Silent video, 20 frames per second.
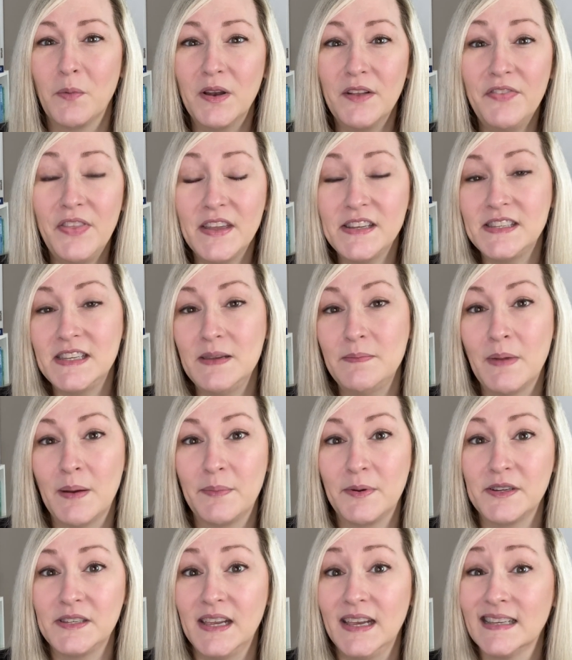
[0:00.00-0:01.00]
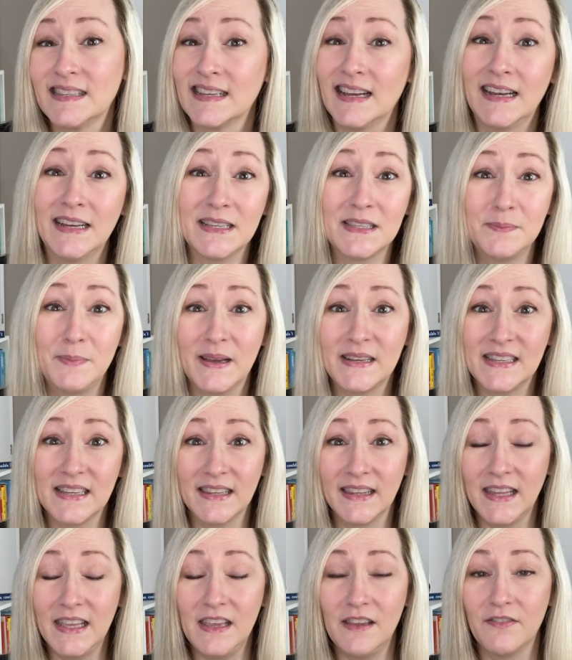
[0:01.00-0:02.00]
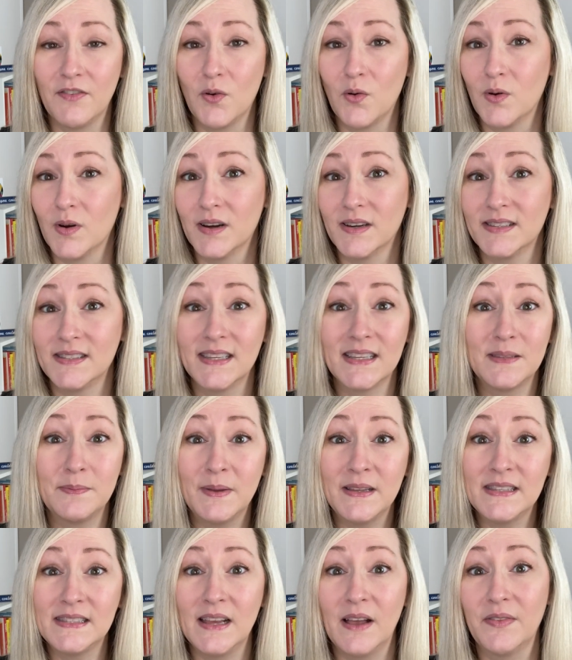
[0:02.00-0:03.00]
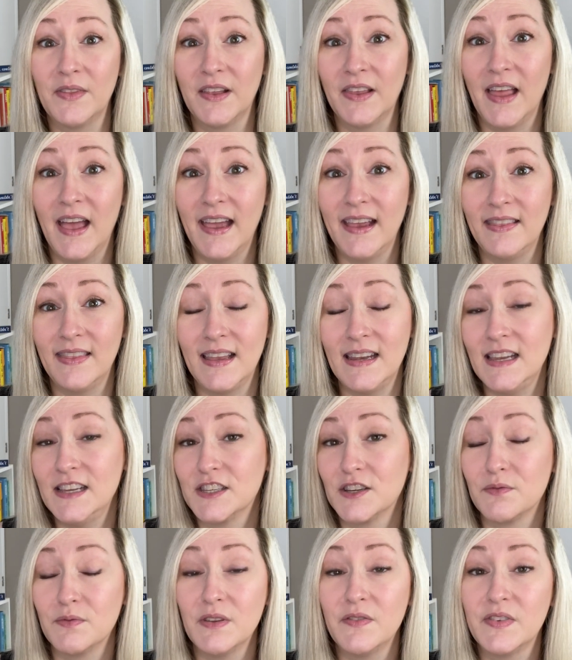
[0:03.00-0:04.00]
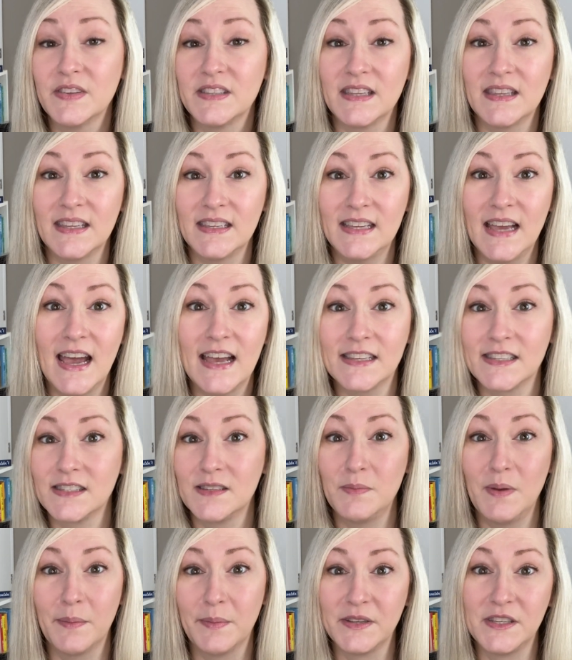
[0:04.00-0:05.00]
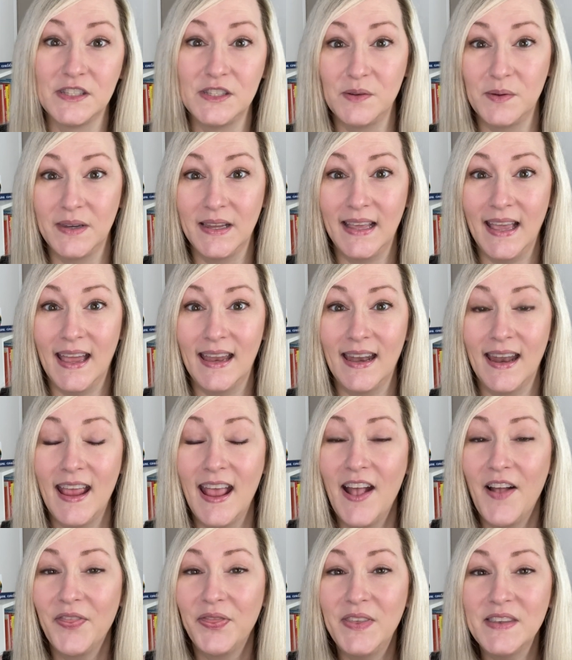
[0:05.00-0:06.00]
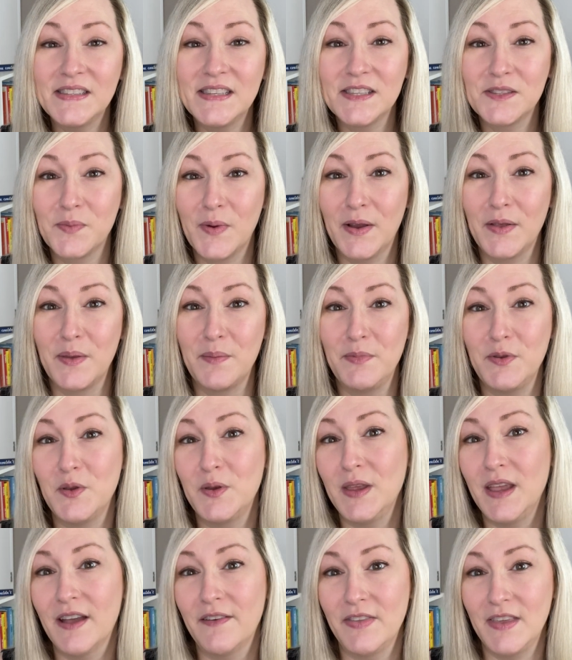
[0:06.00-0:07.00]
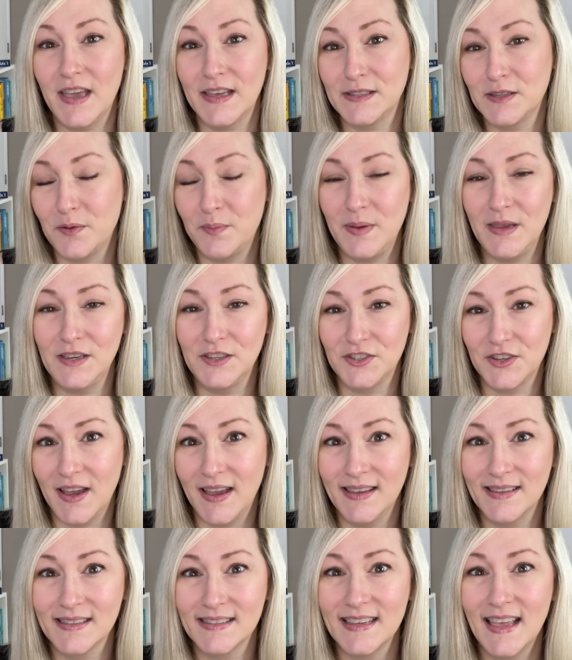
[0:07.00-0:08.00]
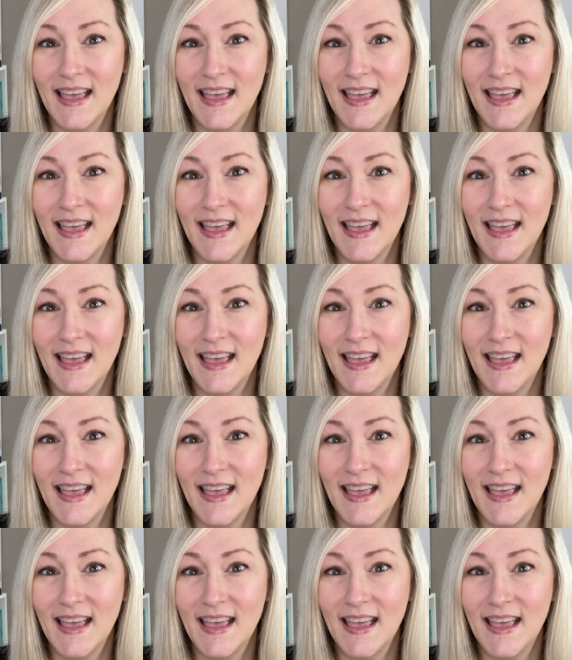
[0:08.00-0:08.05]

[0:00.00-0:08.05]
if that team member takes an unexpected leave, or 6 months down the line, they need to revisit the task to be able to do it again? This is where the beauty of the SOP shines.